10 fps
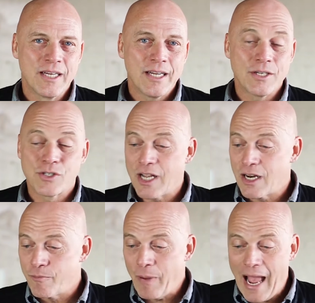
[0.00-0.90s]
Instead
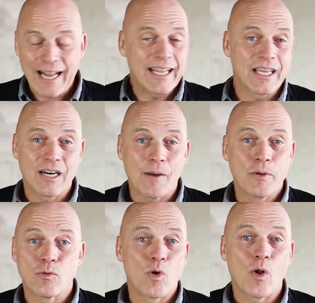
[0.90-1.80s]
of packing it up
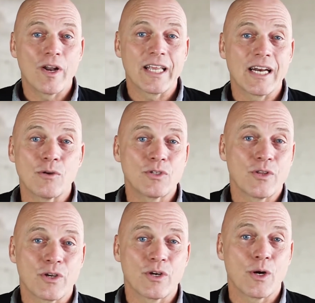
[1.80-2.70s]
and rolling it out to
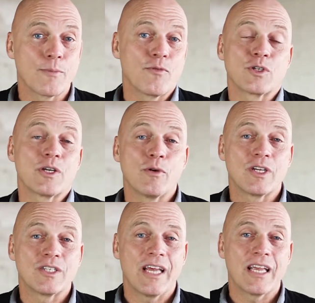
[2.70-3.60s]
the curb for someone
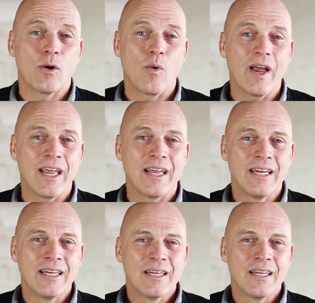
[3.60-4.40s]
to take away,